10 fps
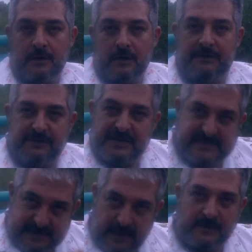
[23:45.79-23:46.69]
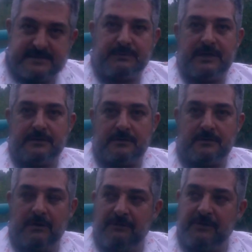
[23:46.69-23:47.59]
even a salesman
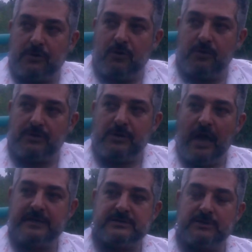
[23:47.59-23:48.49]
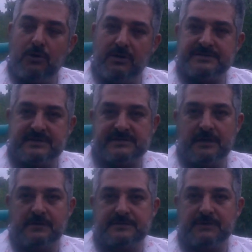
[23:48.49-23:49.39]
if we're going as low as a
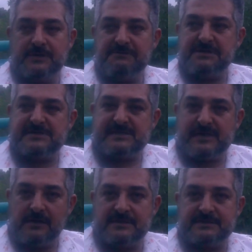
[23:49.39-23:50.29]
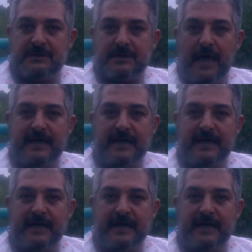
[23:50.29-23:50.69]
salesman even a salesman